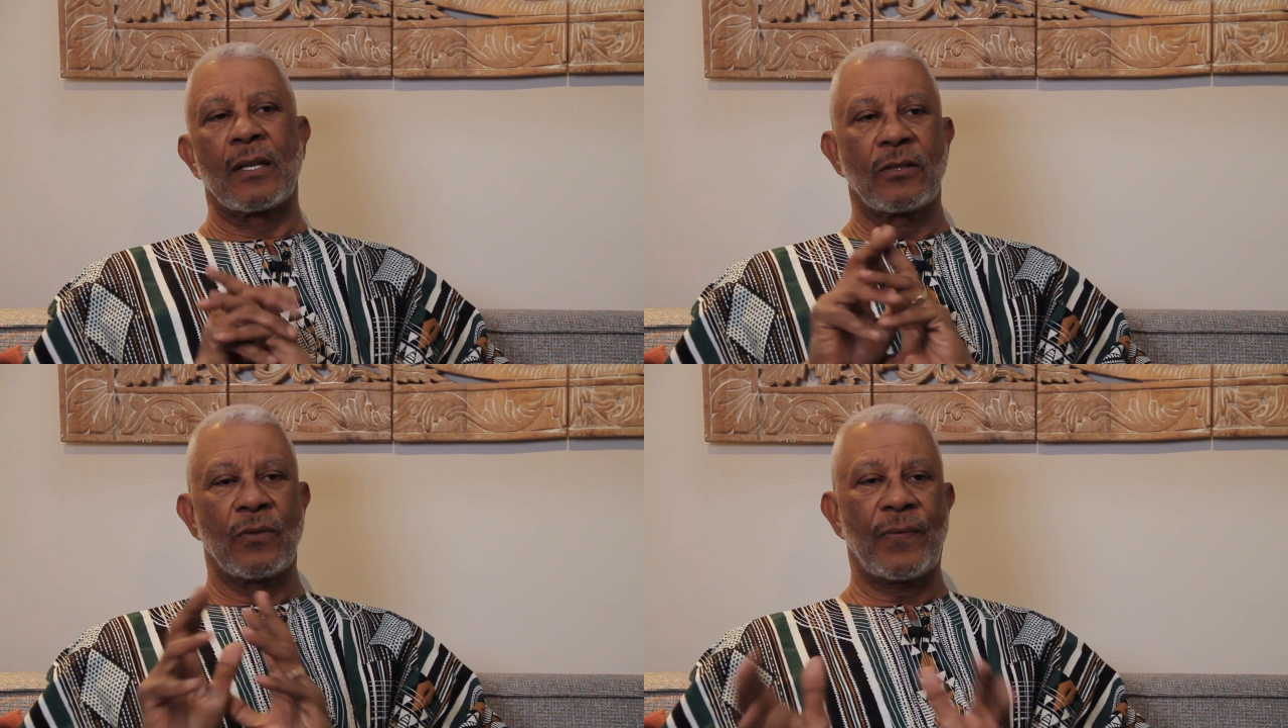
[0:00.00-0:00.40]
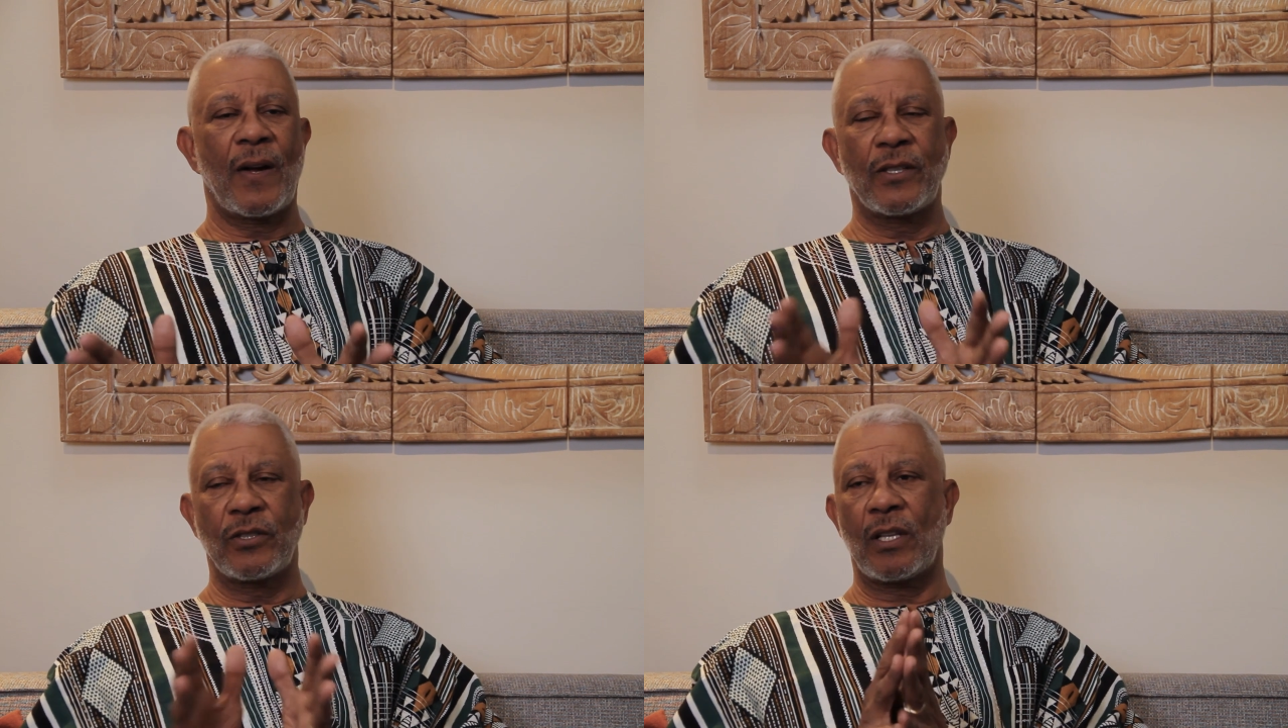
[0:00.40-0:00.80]
You
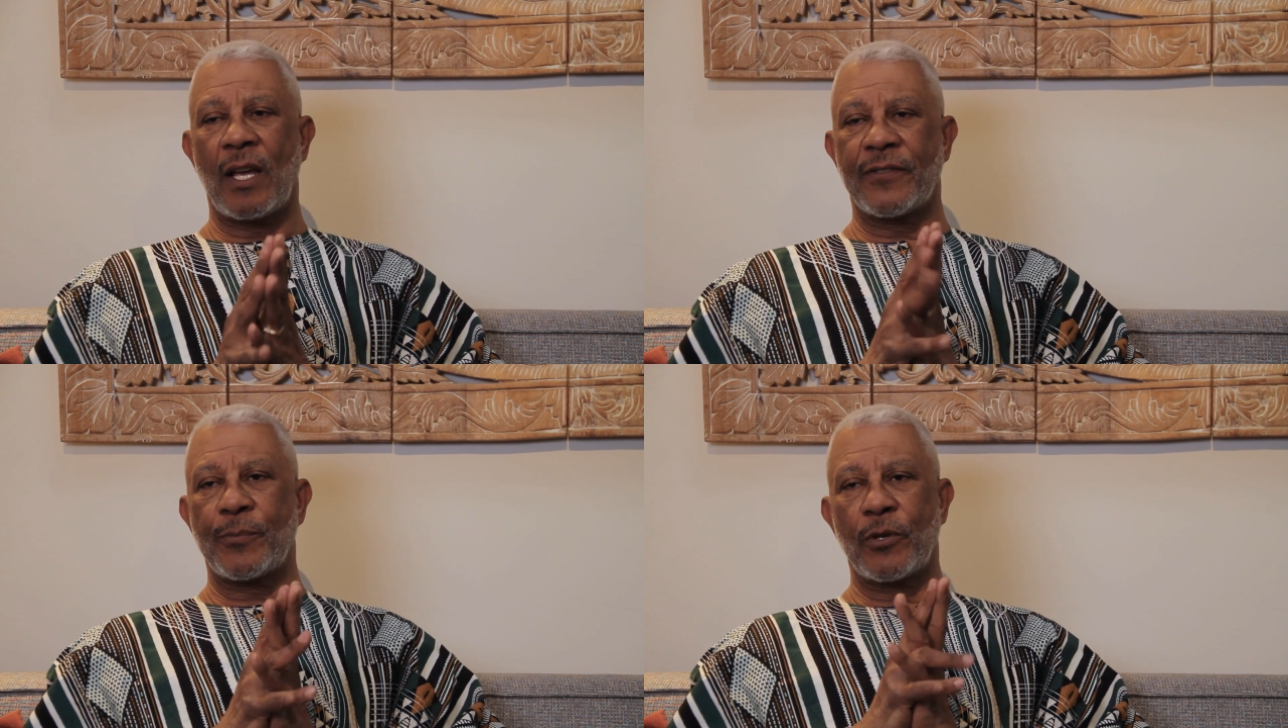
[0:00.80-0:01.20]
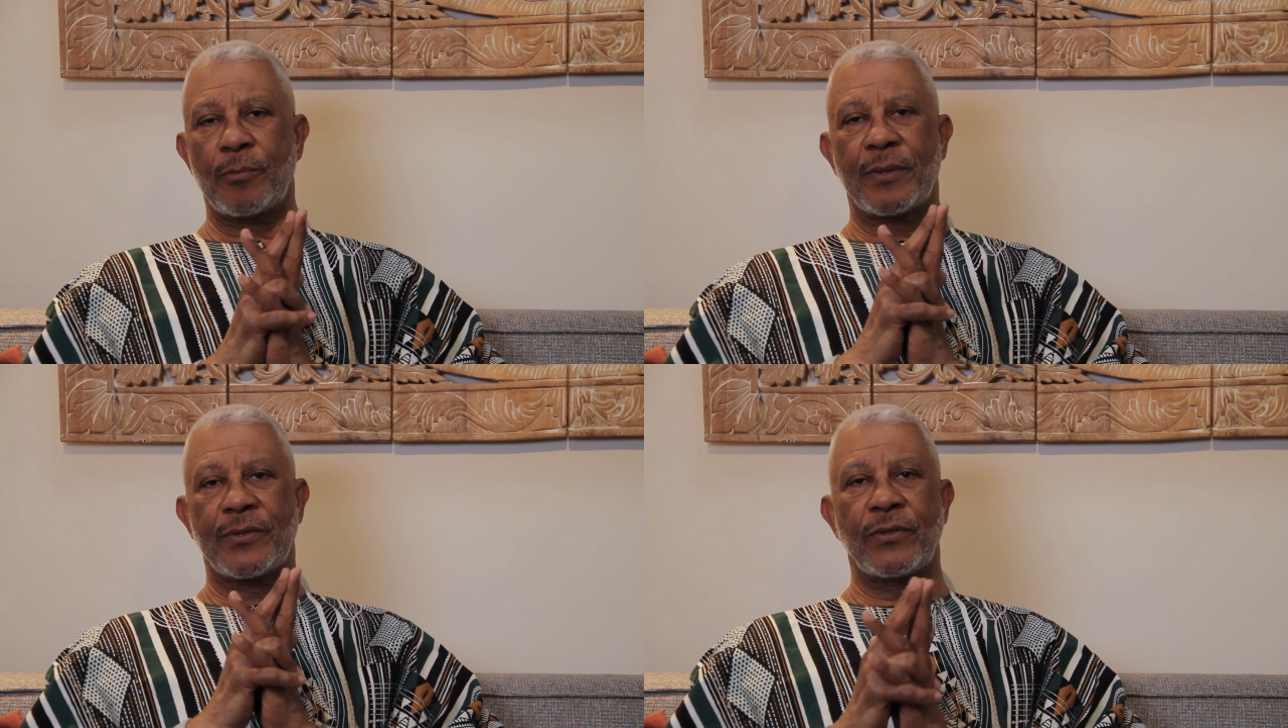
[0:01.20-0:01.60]
find your life's
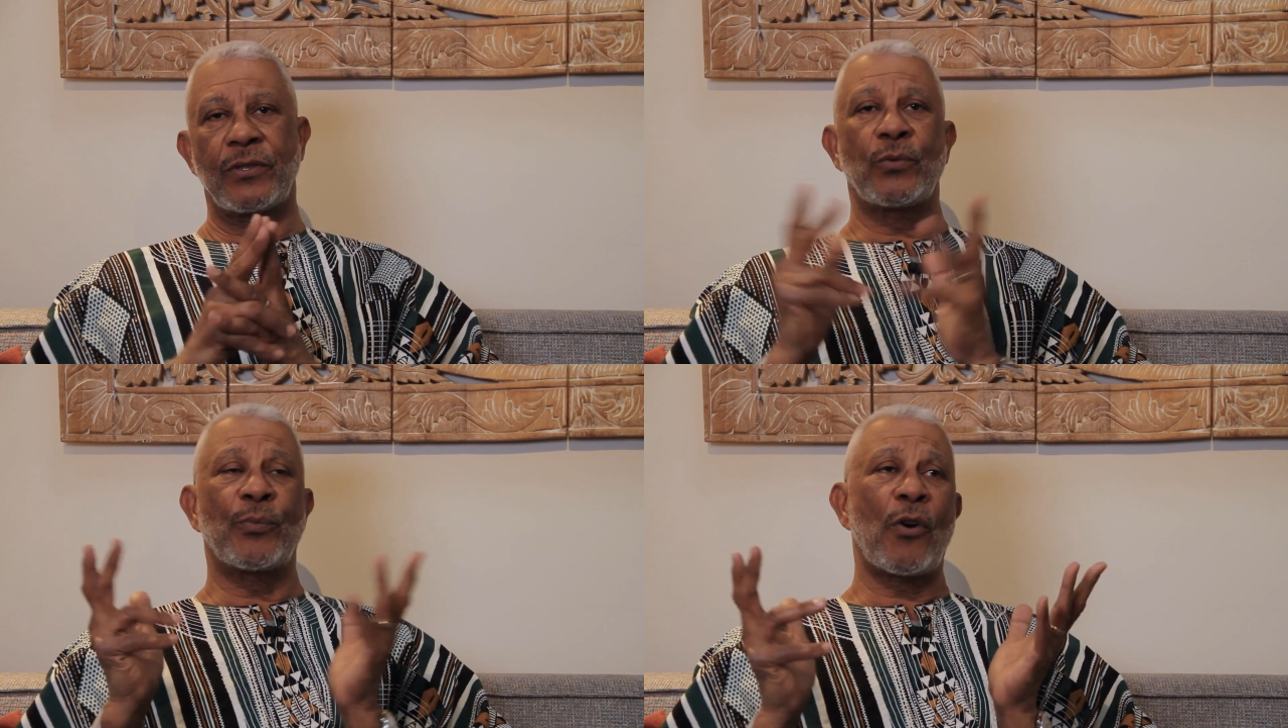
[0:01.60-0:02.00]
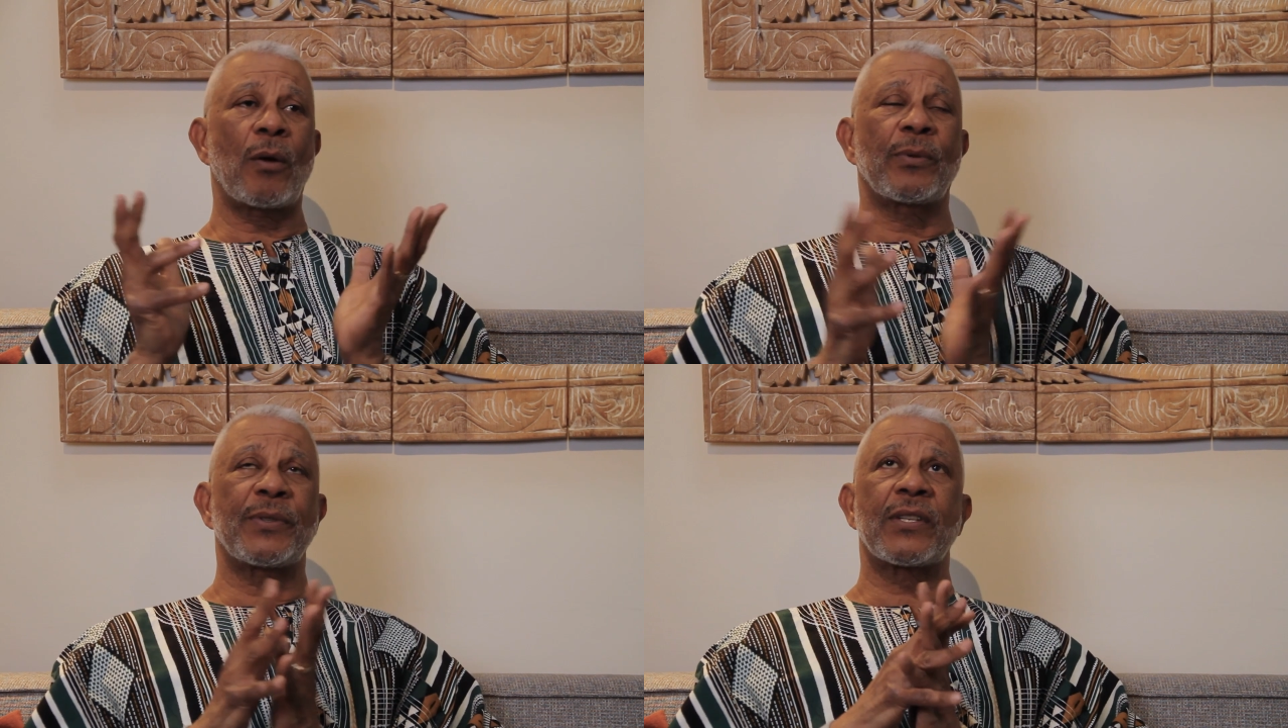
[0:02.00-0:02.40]
purpose, and you're
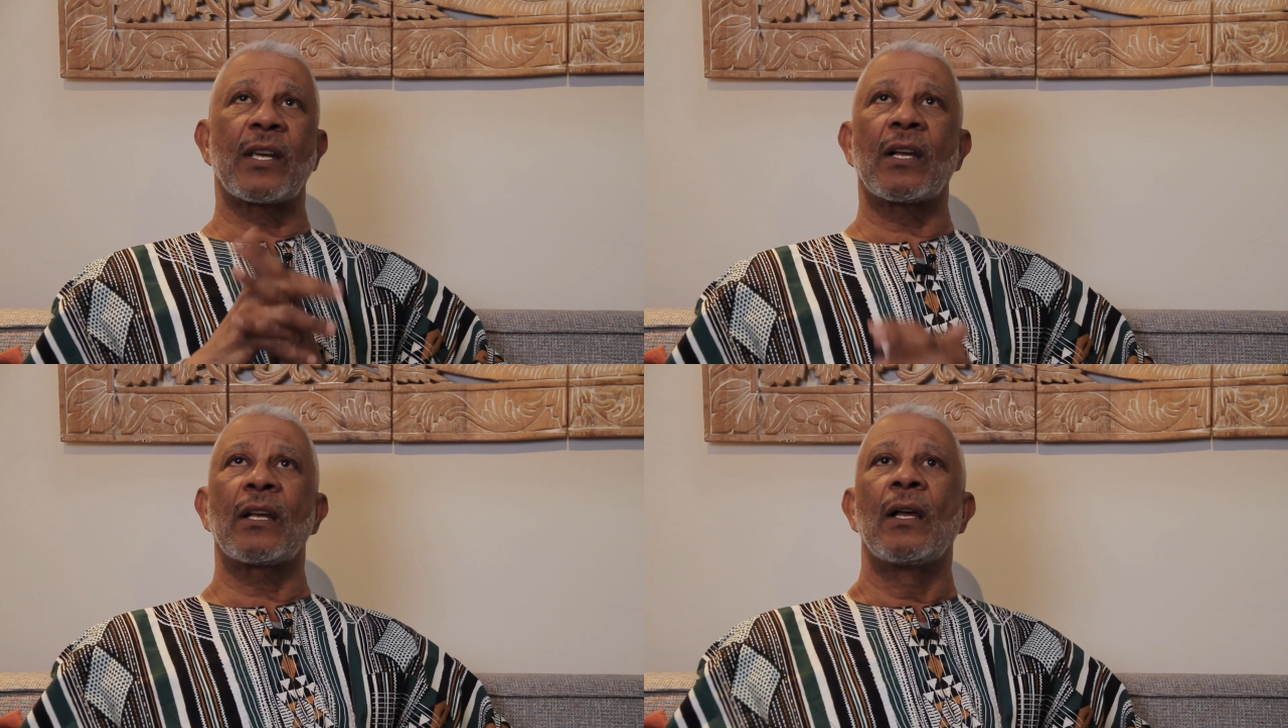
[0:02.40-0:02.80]
probably saying,